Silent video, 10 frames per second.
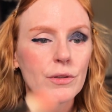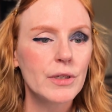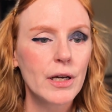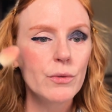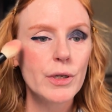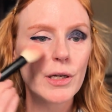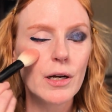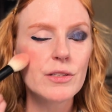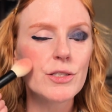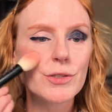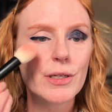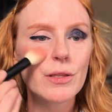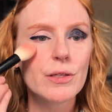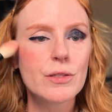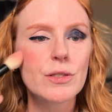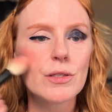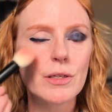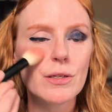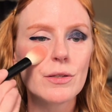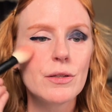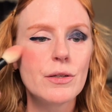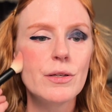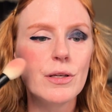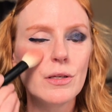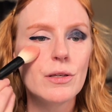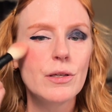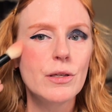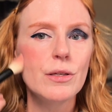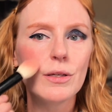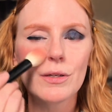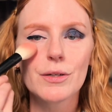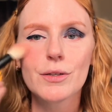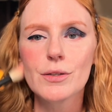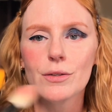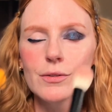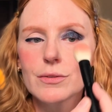Kind of want to concentrate this in here,